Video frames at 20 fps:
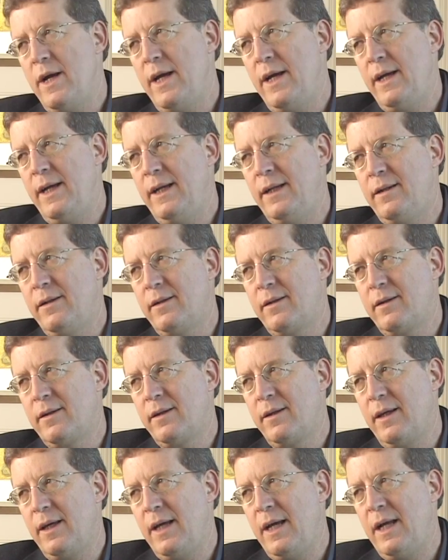
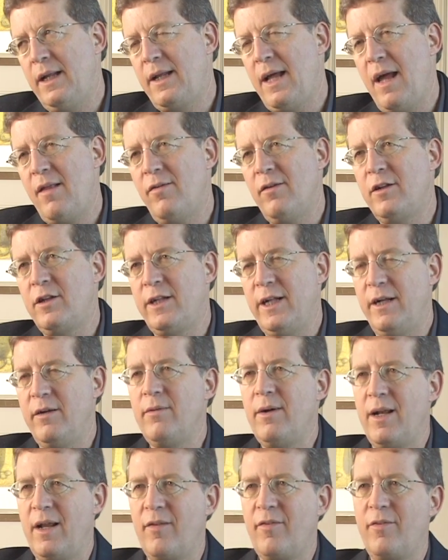it has a
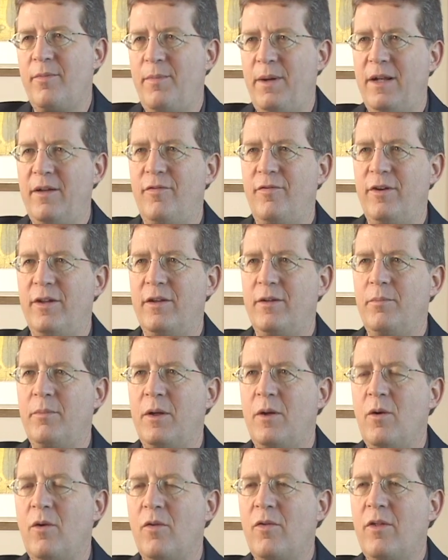generalized benefit,
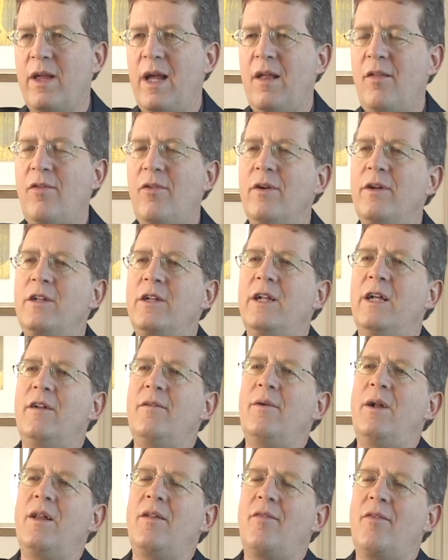because cancer in
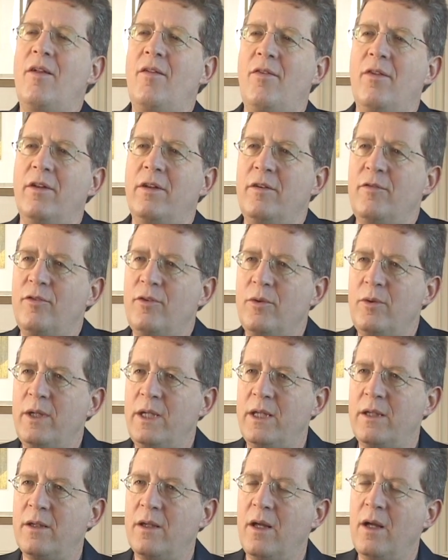general is sensitive to
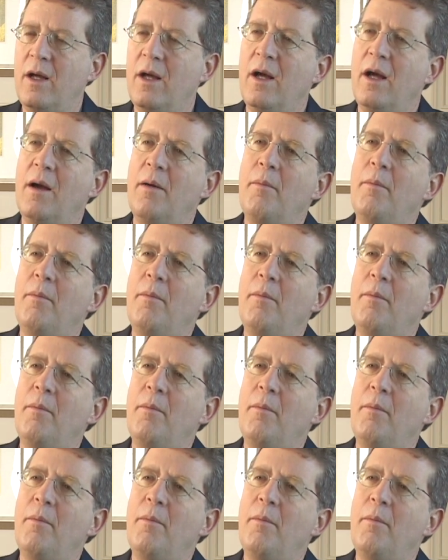heat. Okay.